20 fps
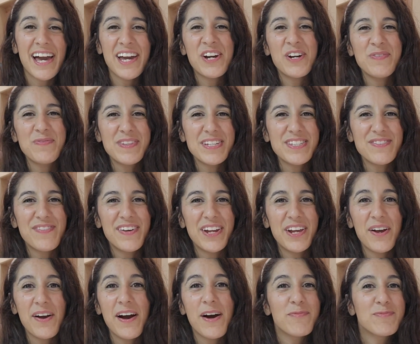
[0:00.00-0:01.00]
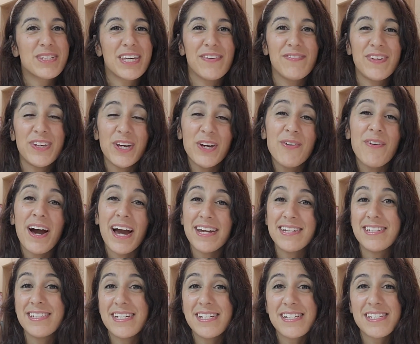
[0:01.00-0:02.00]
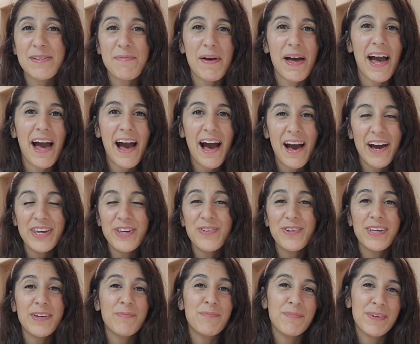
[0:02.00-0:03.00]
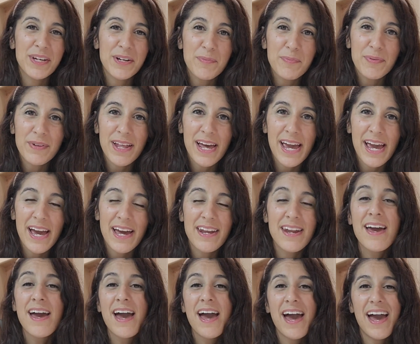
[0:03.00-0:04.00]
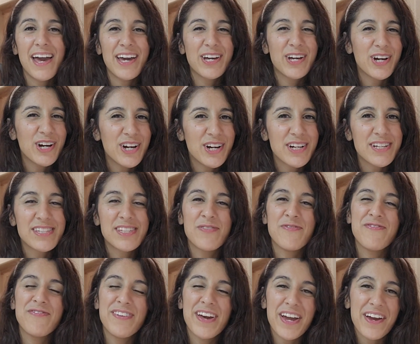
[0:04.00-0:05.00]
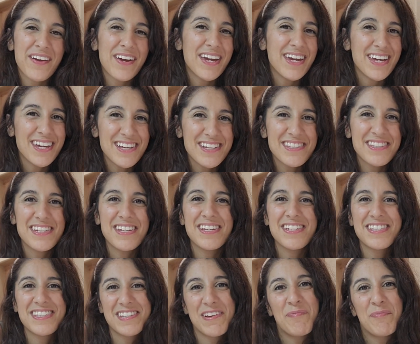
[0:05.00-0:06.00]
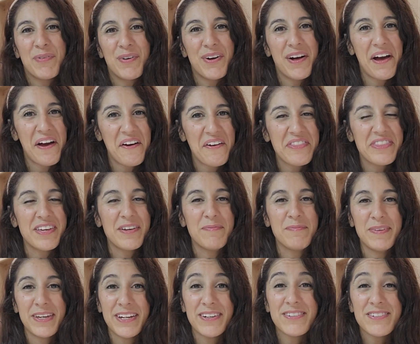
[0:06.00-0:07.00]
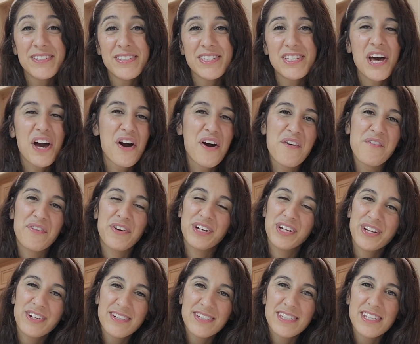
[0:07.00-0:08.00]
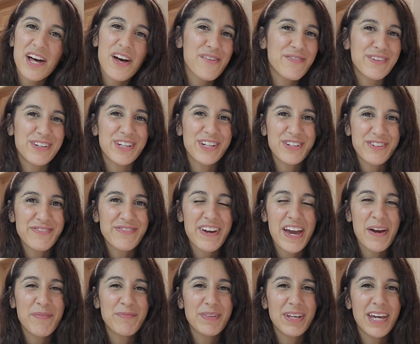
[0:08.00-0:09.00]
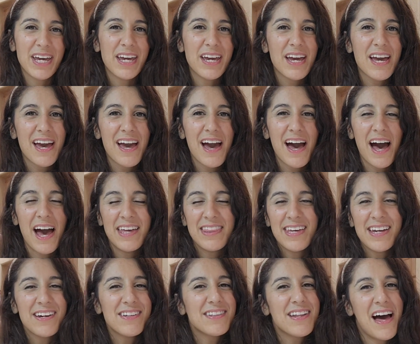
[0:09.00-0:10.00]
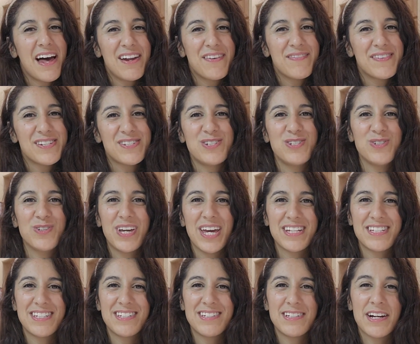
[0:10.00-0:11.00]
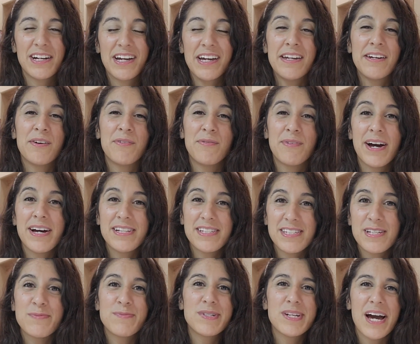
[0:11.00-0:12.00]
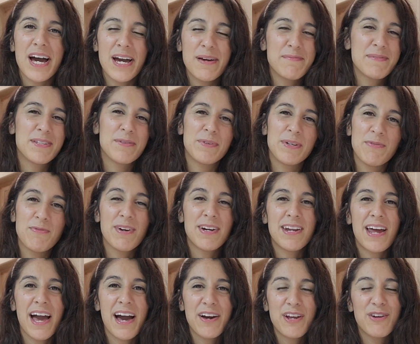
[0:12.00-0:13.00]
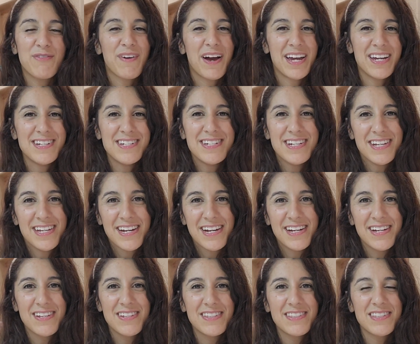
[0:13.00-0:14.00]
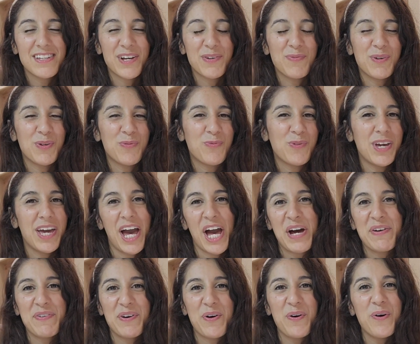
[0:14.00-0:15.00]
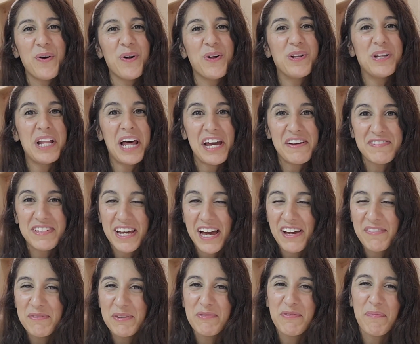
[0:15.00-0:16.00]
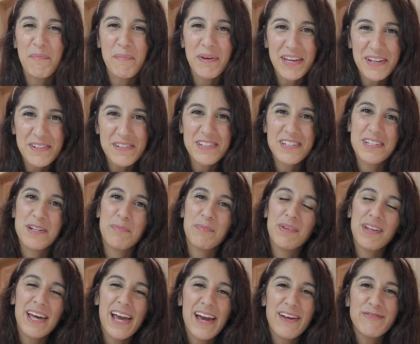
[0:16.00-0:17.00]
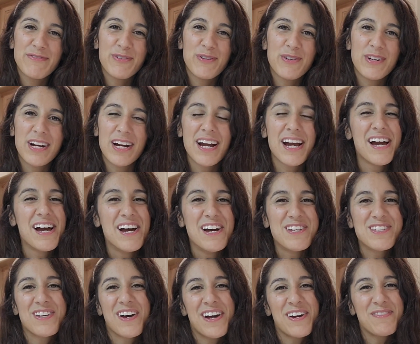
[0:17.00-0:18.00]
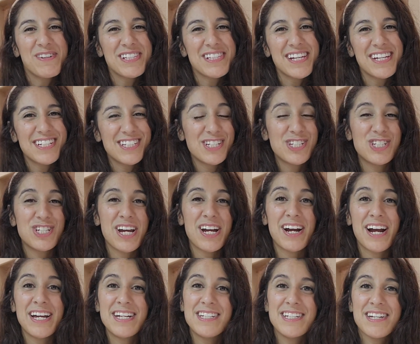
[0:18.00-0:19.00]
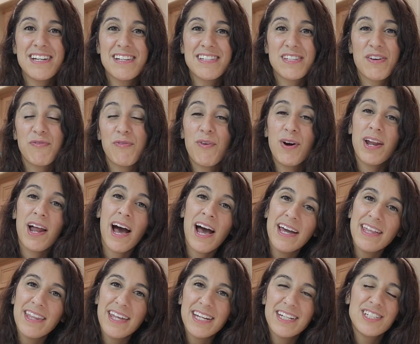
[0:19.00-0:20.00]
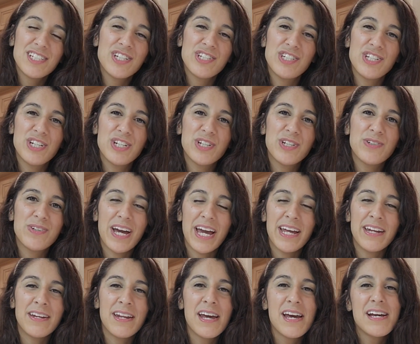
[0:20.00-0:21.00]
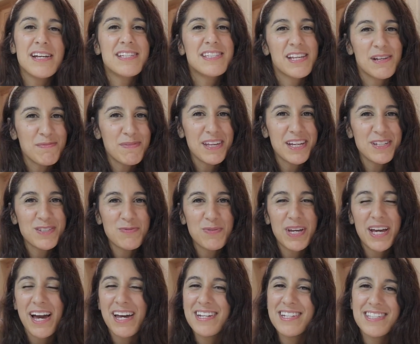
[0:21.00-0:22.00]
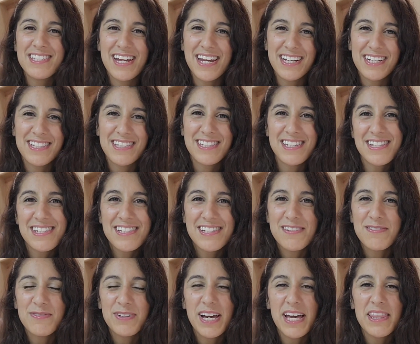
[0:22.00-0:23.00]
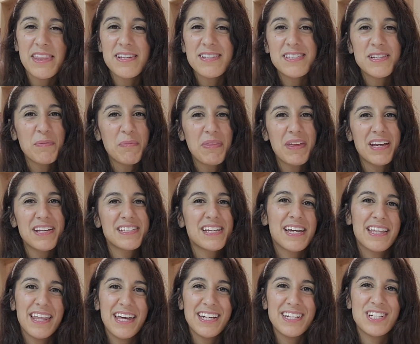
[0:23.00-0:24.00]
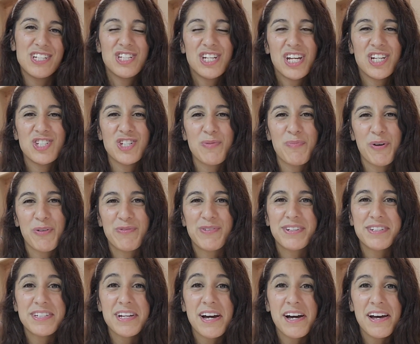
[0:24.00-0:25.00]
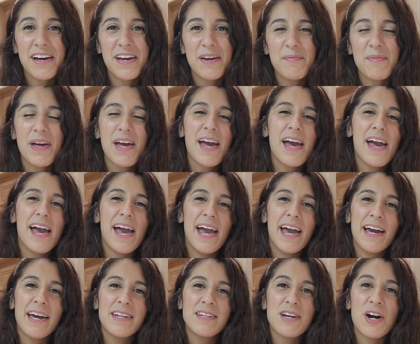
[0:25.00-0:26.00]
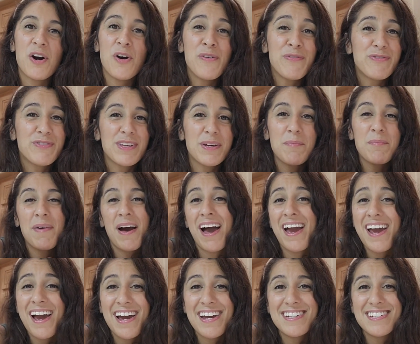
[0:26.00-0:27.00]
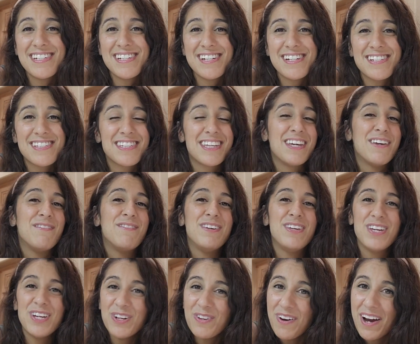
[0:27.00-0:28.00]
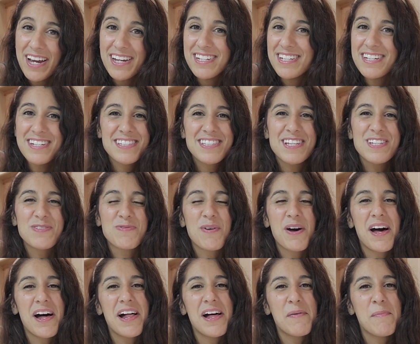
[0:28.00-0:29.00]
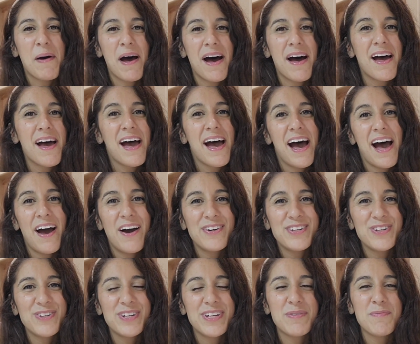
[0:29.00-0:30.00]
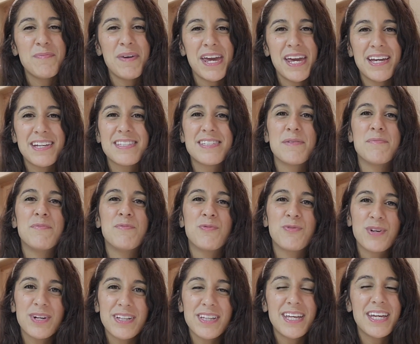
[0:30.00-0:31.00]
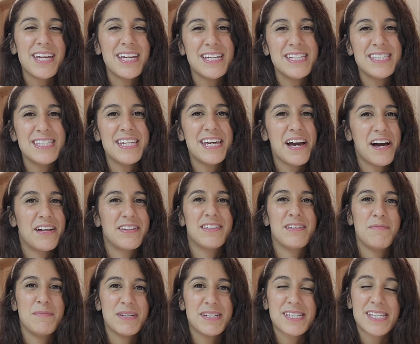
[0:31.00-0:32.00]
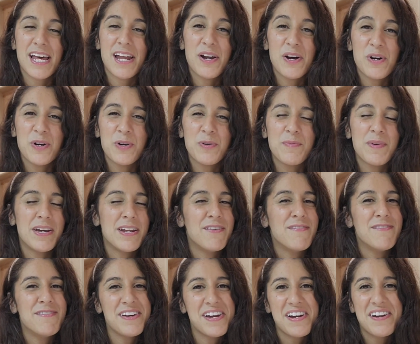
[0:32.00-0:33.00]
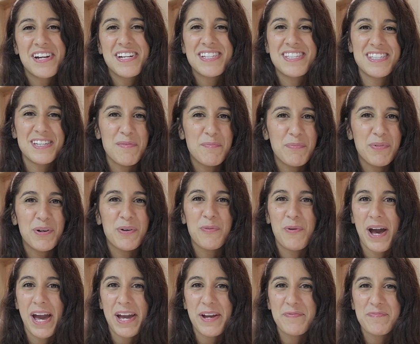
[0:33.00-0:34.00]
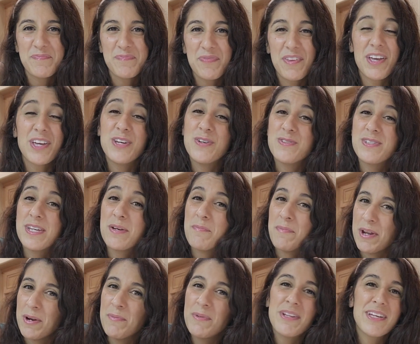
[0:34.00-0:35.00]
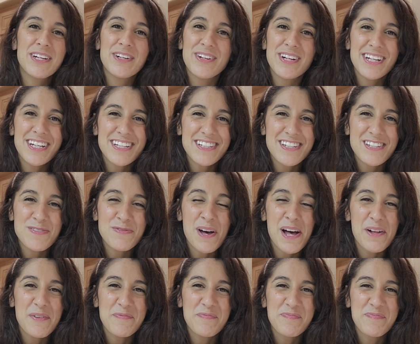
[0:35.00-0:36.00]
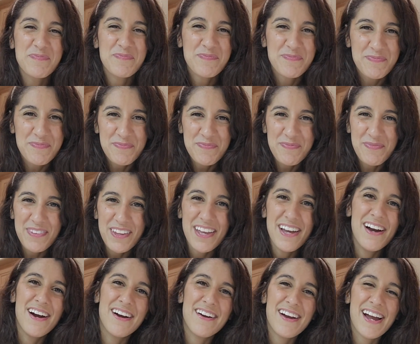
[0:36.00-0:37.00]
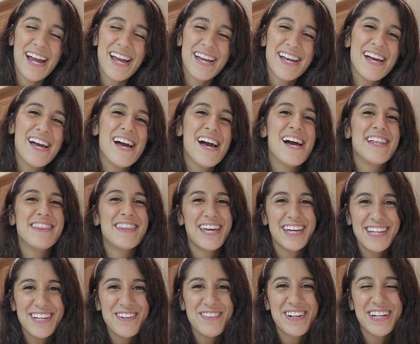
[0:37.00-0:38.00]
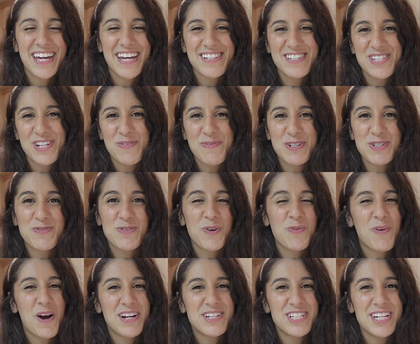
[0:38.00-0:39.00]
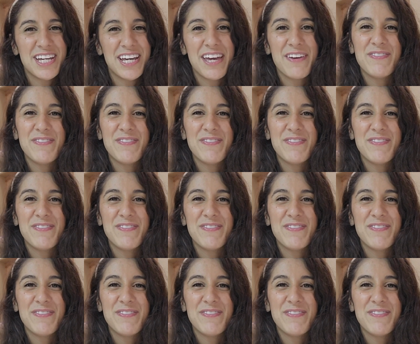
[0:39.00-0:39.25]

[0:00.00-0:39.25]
I hope this video helps give you ideas about how you can meal plan and cook some very easy, simple, healthy meals for yourself and your family. I think a lot of us do get stuck in a rut sometimes and we run out of ideas. I mean, we have a whole lifetime of meals to plan for. So I always like to share ideas of what I like to do, and some things we kind of stay consistent with, some things I like to change up over time. And hopefully my ideas give you ideas as well about how you can make some really easy, healthy meals at home in a very simple way using minimal ingredients as well. All right. Thank you again so much for watching.